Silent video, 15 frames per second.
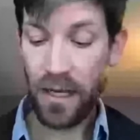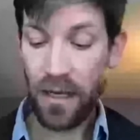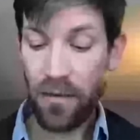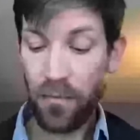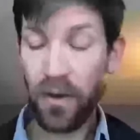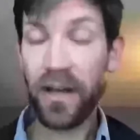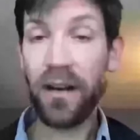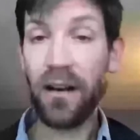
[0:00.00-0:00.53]

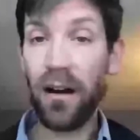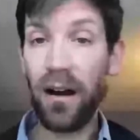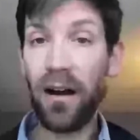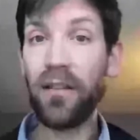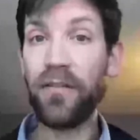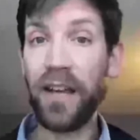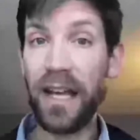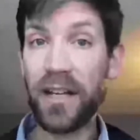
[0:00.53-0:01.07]
But
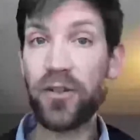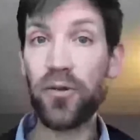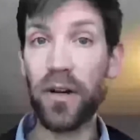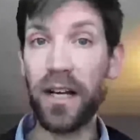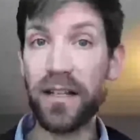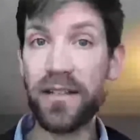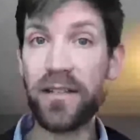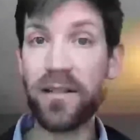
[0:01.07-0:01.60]
of
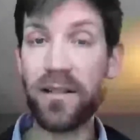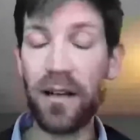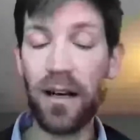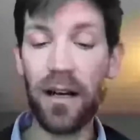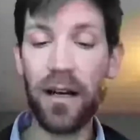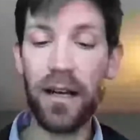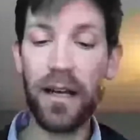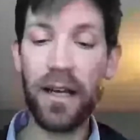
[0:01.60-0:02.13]
interest,
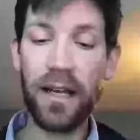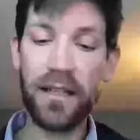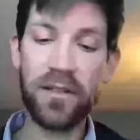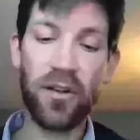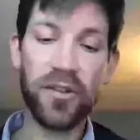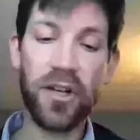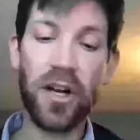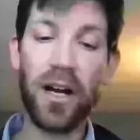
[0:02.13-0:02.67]
as
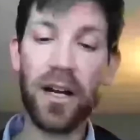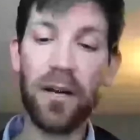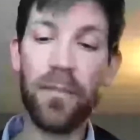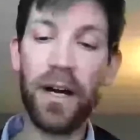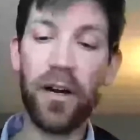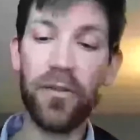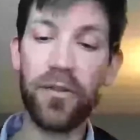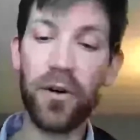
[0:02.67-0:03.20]
I'll talk
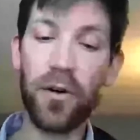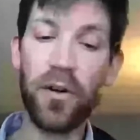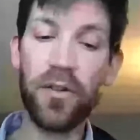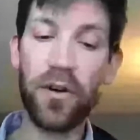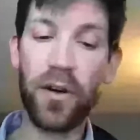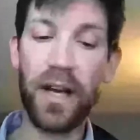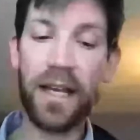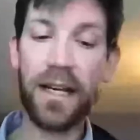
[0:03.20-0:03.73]
about,
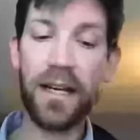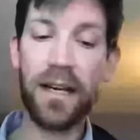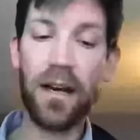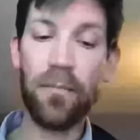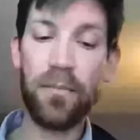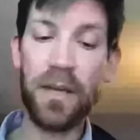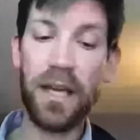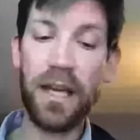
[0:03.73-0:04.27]
there ended
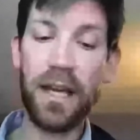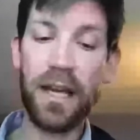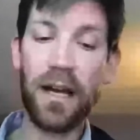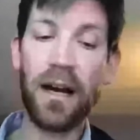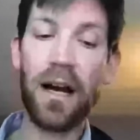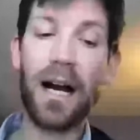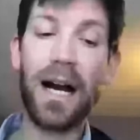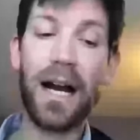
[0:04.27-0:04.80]
up being
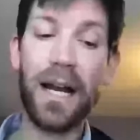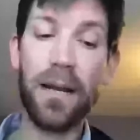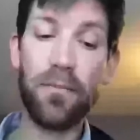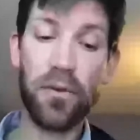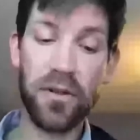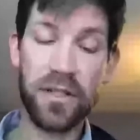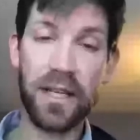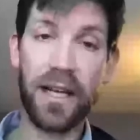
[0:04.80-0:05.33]
a high
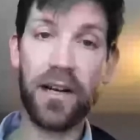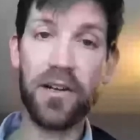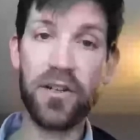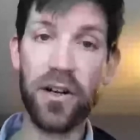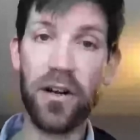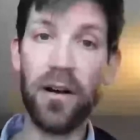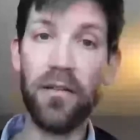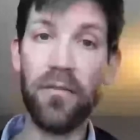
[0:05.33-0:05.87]
percentage
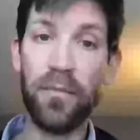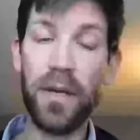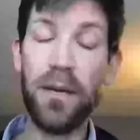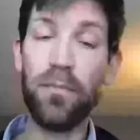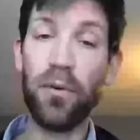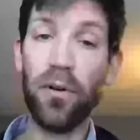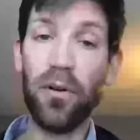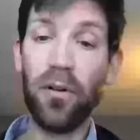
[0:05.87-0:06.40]
of
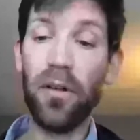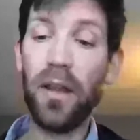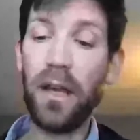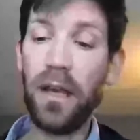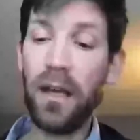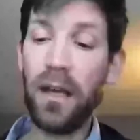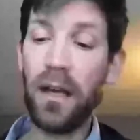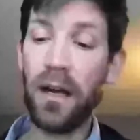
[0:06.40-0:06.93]
people
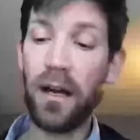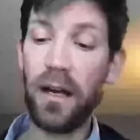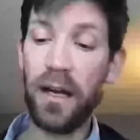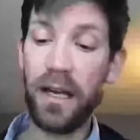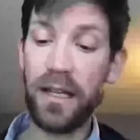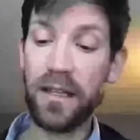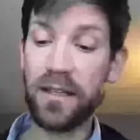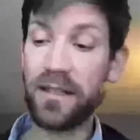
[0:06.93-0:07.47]

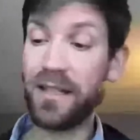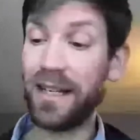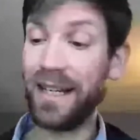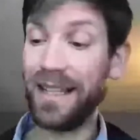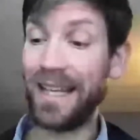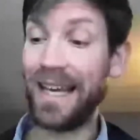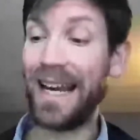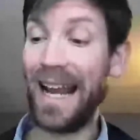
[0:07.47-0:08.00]
in the
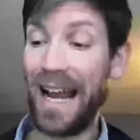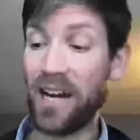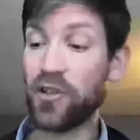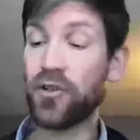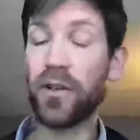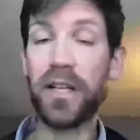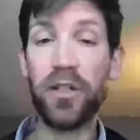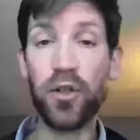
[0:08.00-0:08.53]
study that
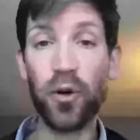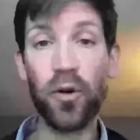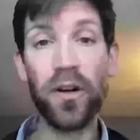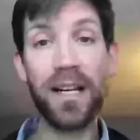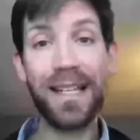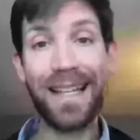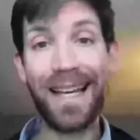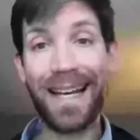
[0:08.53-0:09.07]
actually
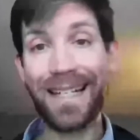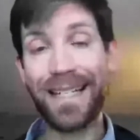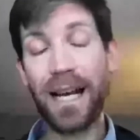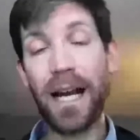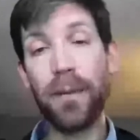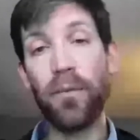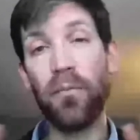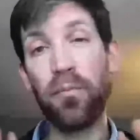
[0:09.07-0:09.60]
during that
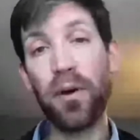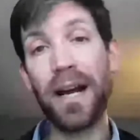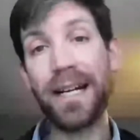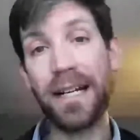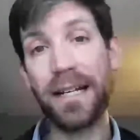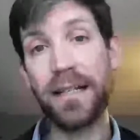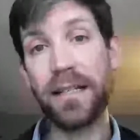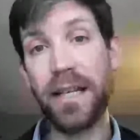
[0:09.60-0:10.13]
time of
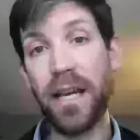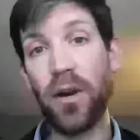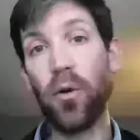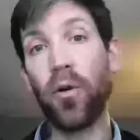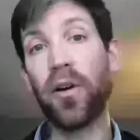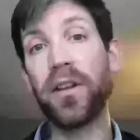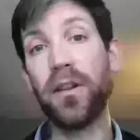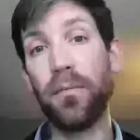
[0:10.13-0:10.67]
pregnancy
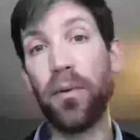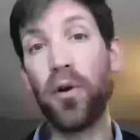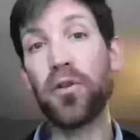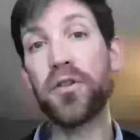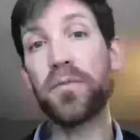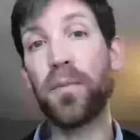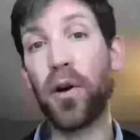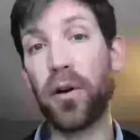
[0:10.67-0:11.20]
or in the
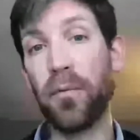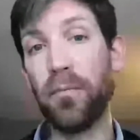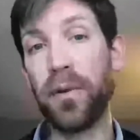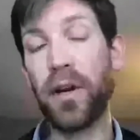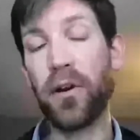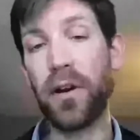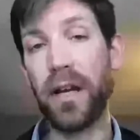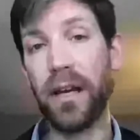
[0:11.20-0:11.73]
postpartum
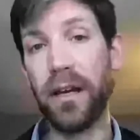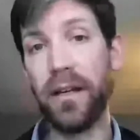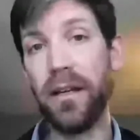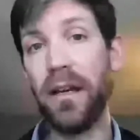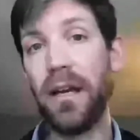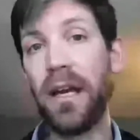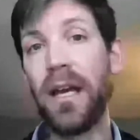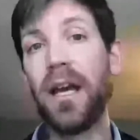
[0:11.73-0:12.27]
period
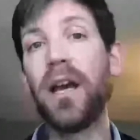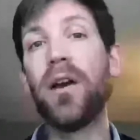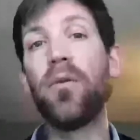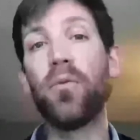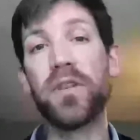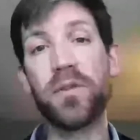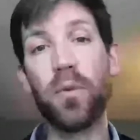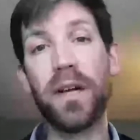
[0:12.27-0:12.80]

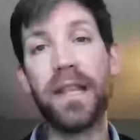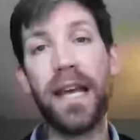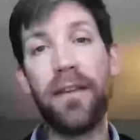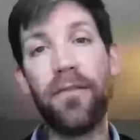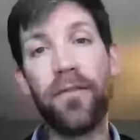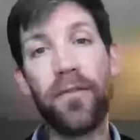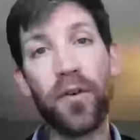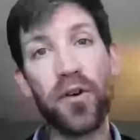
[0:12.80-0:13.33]
was when they
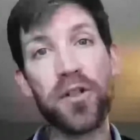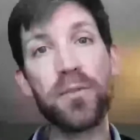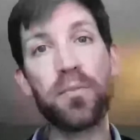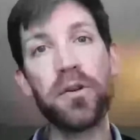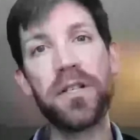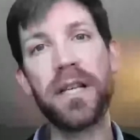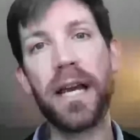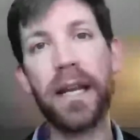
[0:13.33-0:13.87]
first
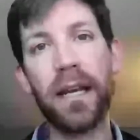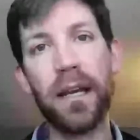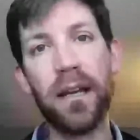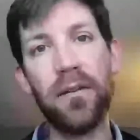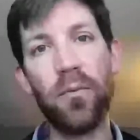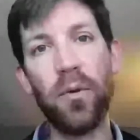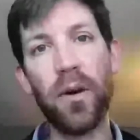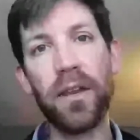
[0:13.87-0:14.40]

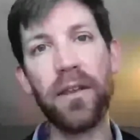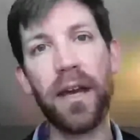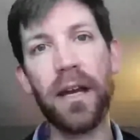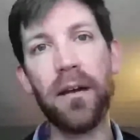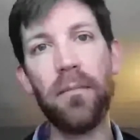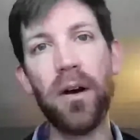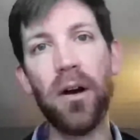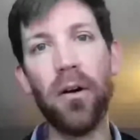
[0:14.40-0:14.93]
presented with
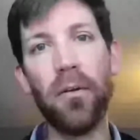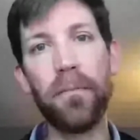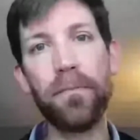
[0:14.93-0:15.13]
NMO.